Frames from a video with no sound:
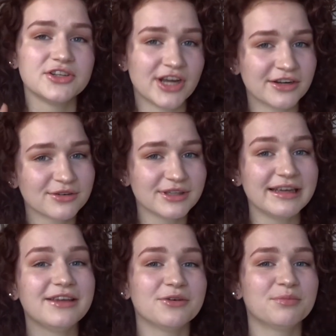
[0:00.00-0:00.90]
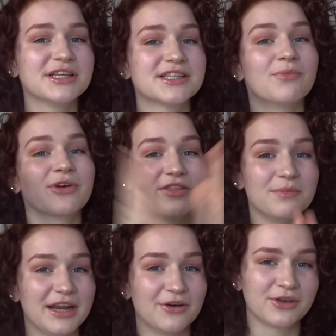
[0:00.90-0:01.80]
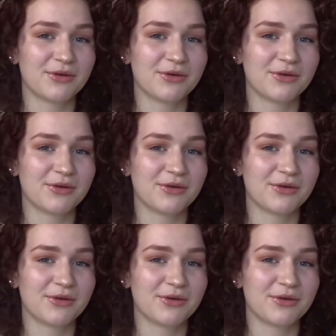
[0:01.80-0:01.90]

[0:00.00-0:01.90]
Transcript: Generally, you'll be somewhere in the middle.